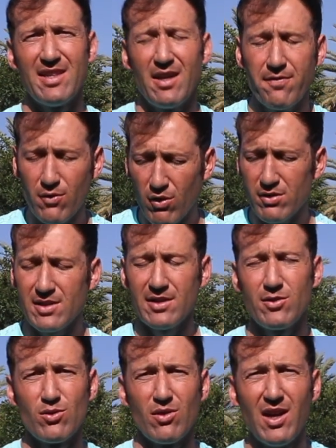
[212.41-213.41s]
Of course I
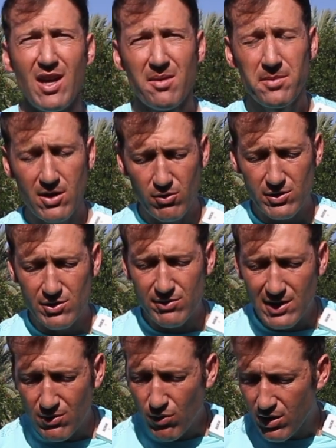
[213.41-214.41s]
do, because I
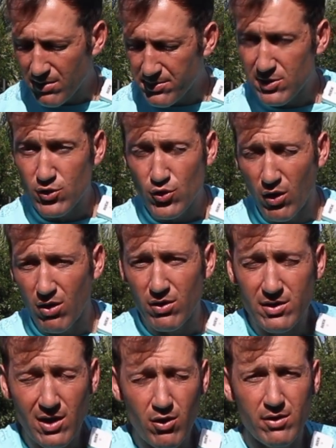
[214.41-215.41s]
really want to be strong on
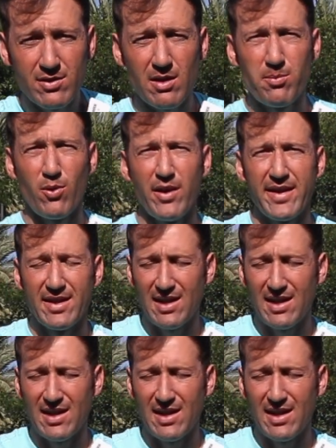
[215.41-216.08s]
the contact point.